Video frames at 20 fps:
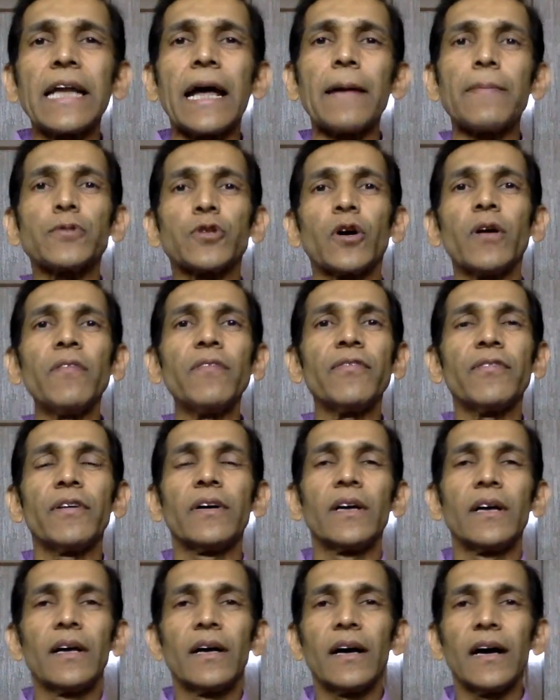types of
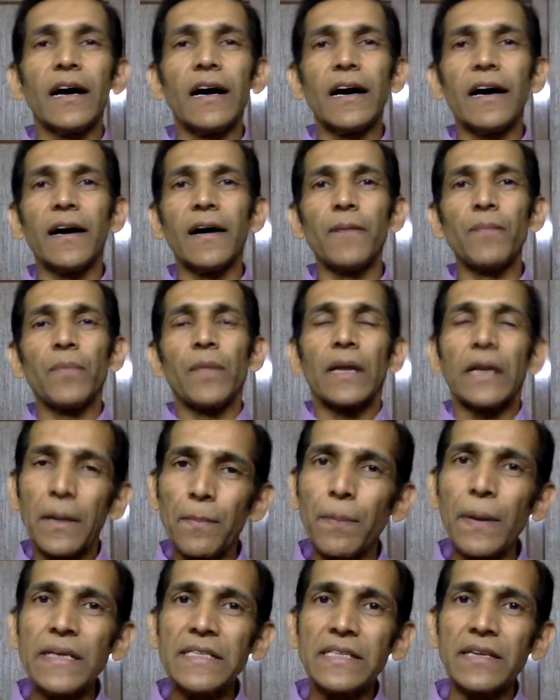
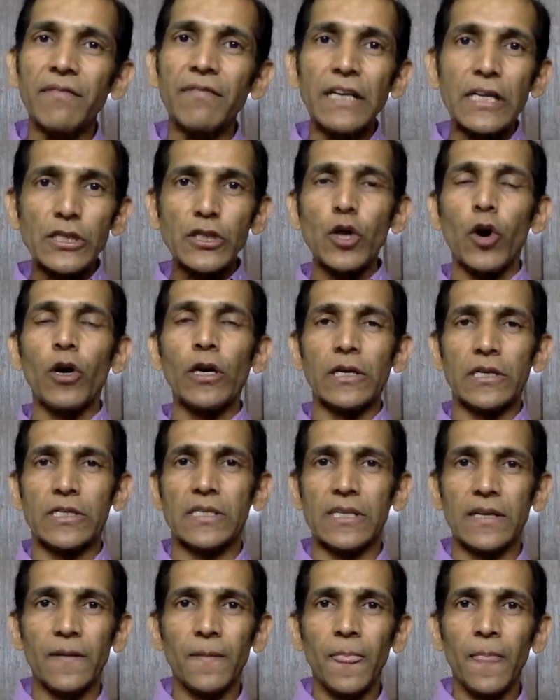depressive
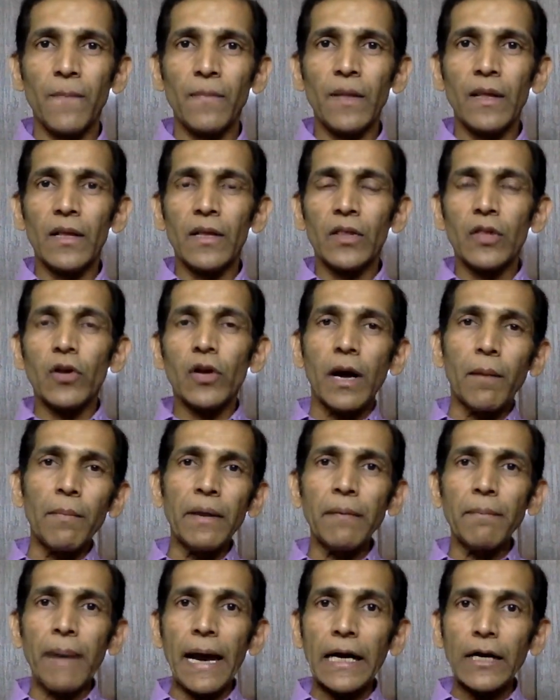disorders. Now
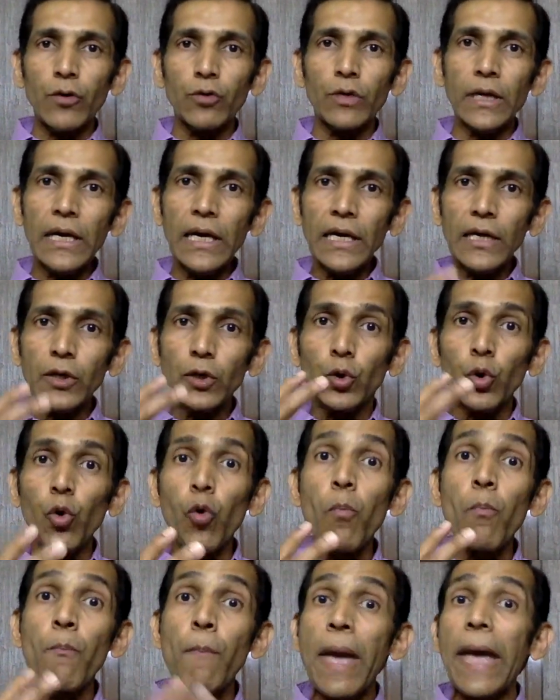coming back to the
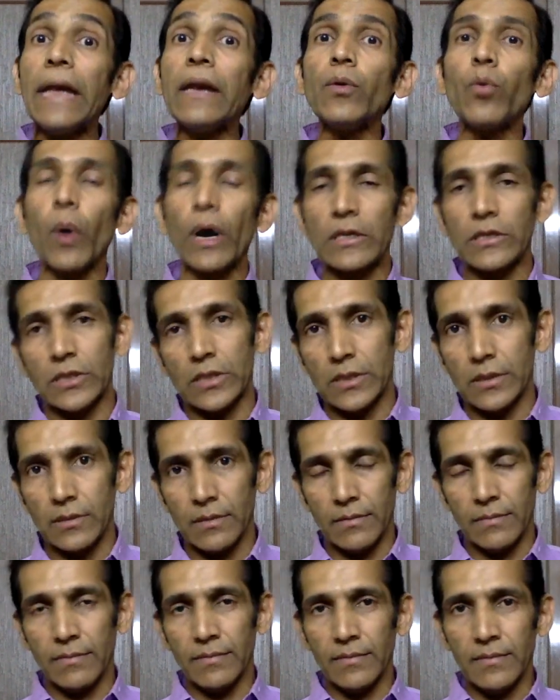two main
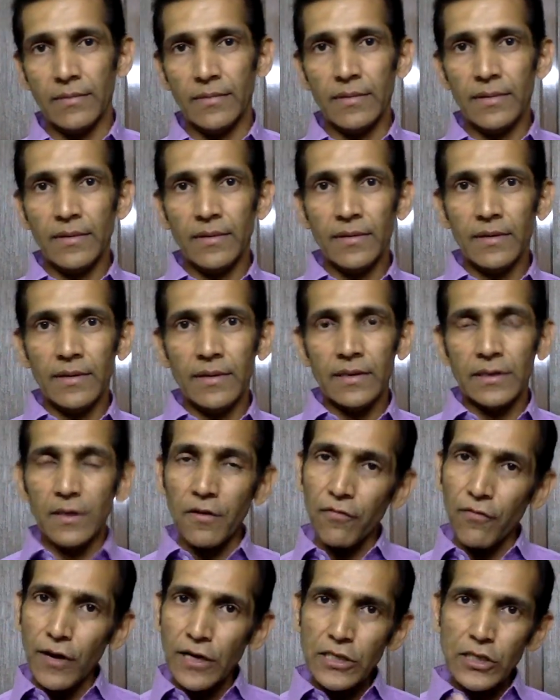ones, the
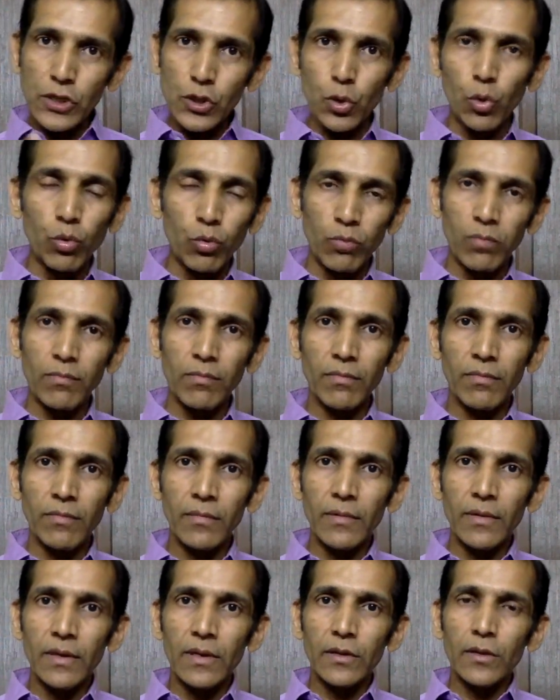first two,
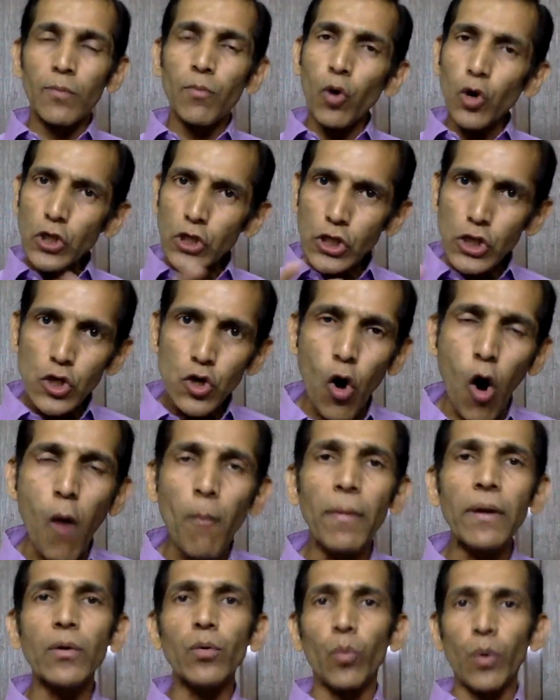the most
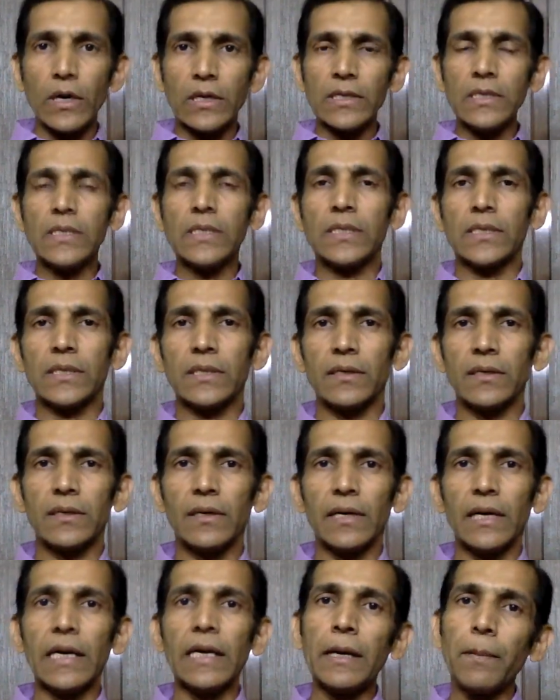common ones
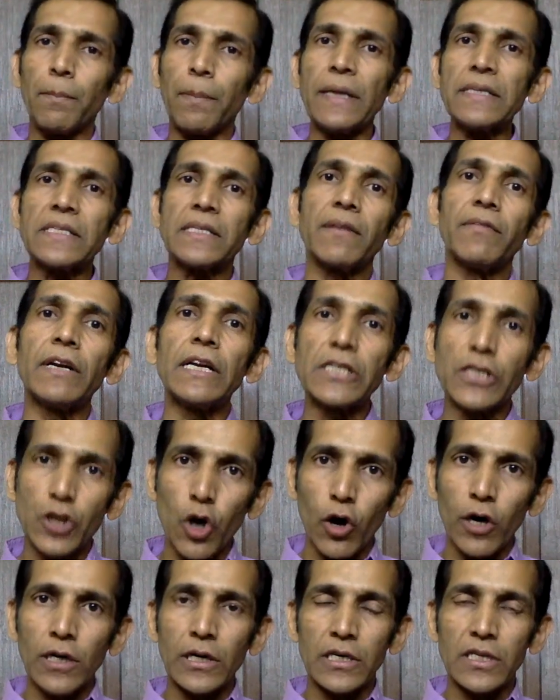in depressive
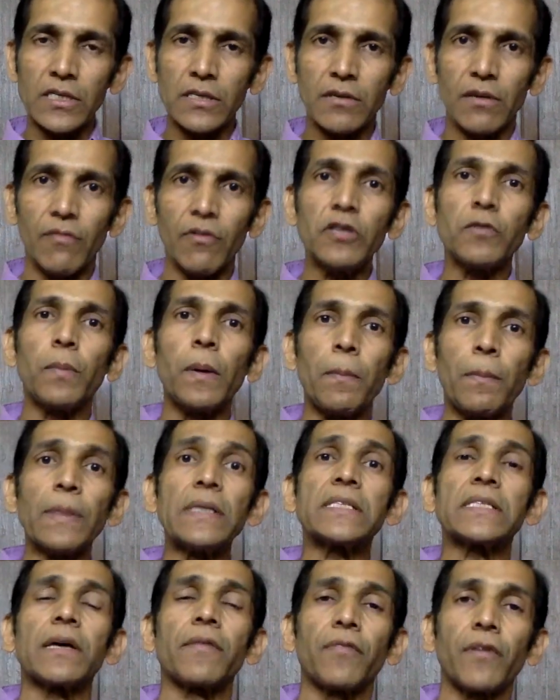disorders which
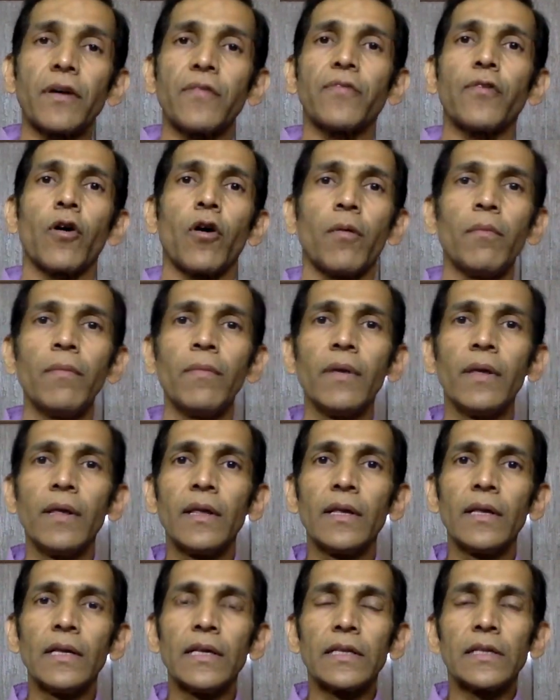people suffer from,
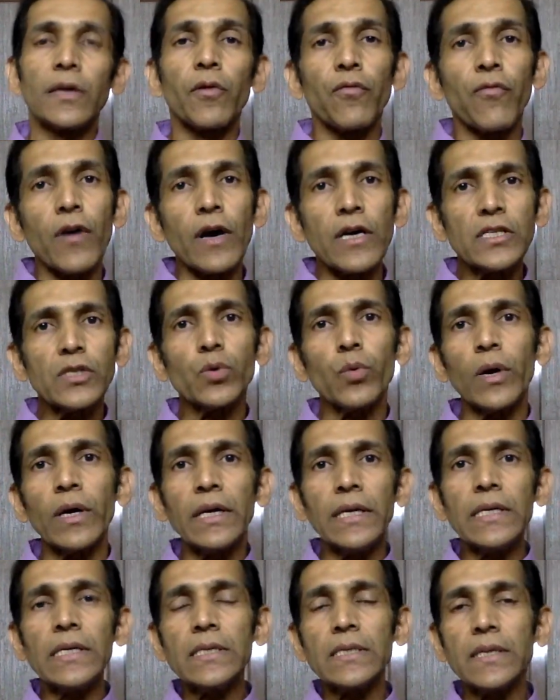the first one
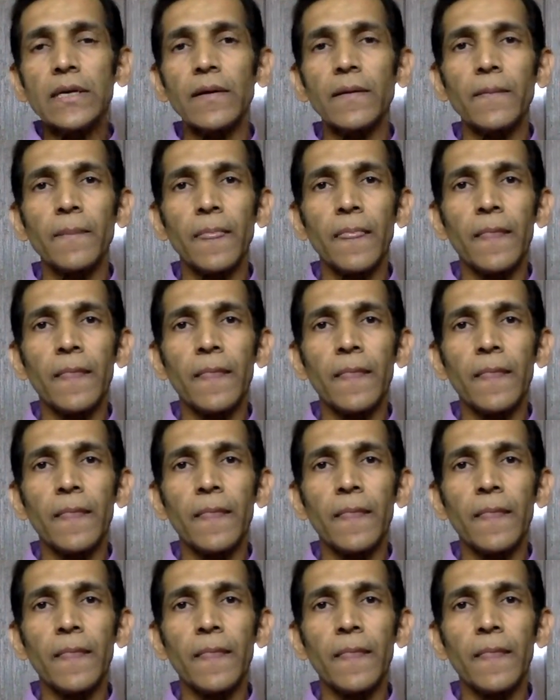is